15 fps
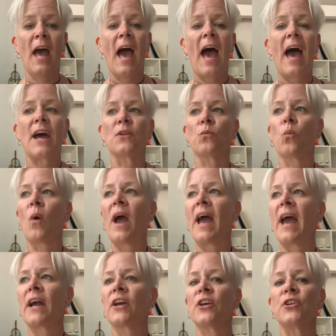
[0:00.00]
and
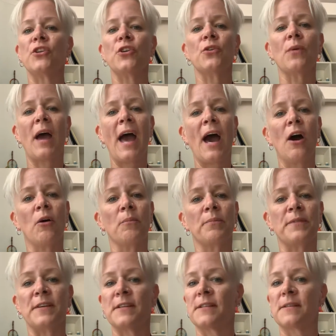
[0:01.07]
where can you help
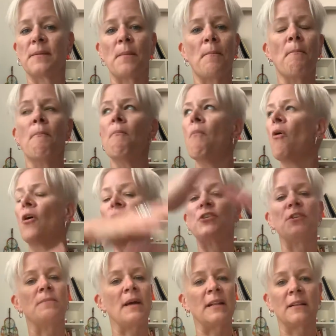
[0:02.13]
this
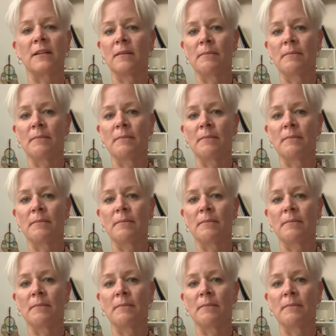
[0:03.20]
monumental,